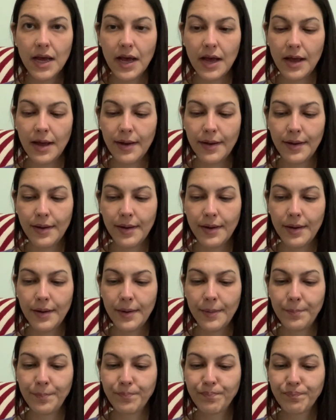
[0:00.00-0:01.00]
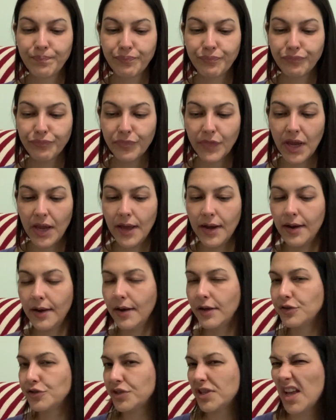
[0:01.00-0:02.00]
And then
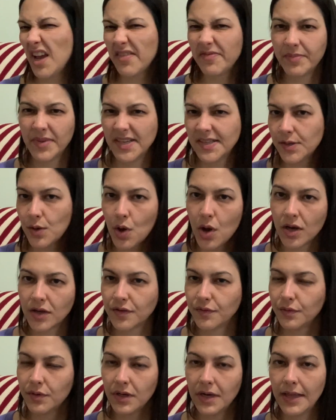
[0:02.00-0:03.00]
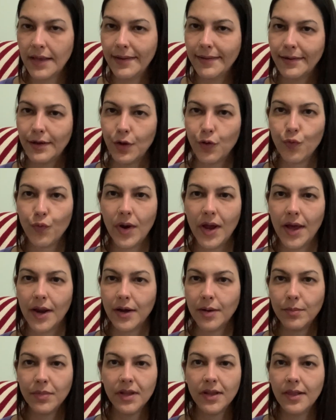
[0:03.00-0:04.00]
I just have my socks for like a
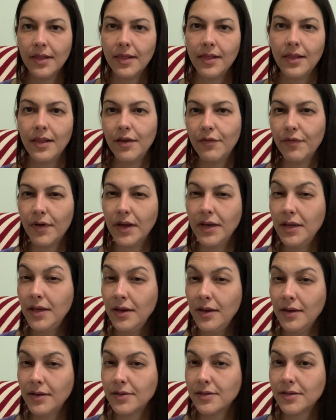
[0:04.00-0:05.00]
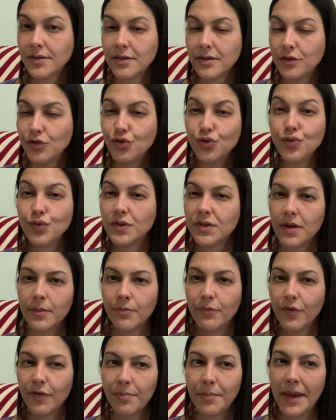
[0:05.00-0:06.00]
random little, if I need to do
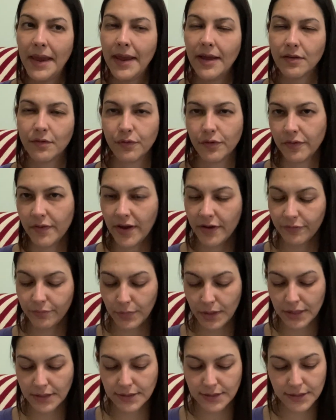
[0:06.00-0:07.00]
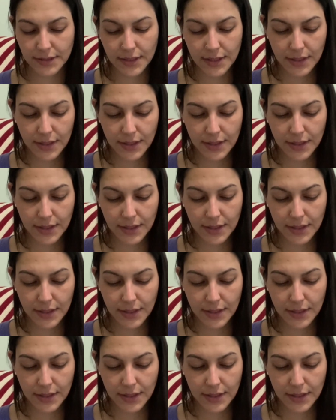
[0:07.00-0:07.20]
something with my hands for 5 minutes.